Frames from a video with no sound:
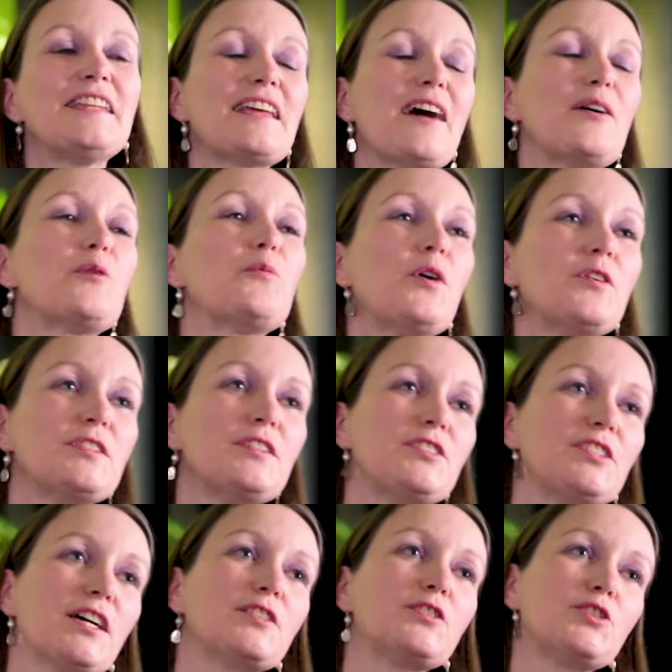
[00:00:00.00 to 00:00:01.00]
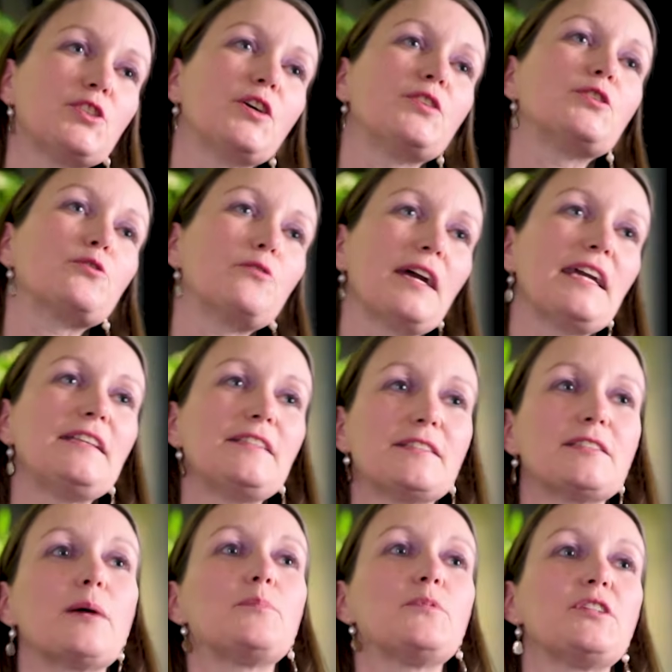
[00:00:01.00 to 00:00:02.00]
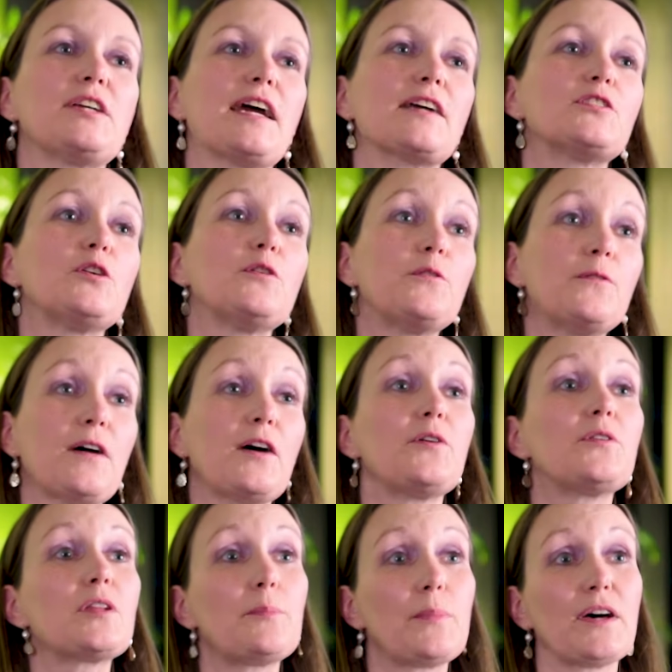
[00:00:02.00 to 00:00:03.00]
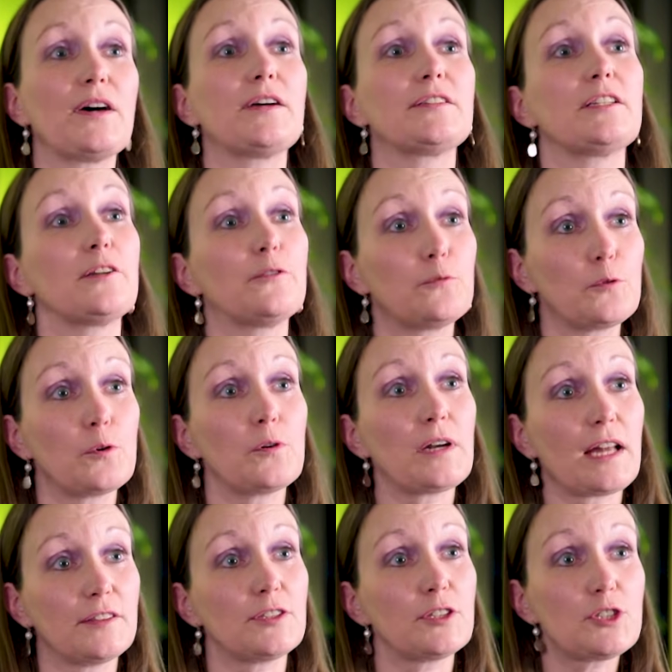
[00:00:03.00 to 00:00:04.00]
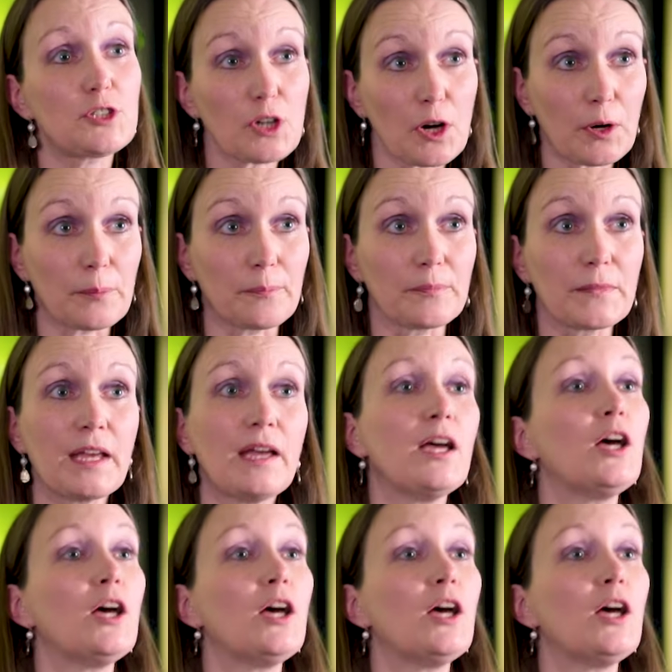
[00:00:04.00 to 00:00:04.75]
Now, it wasn't just John's great subjects who felt the burden of rule under John.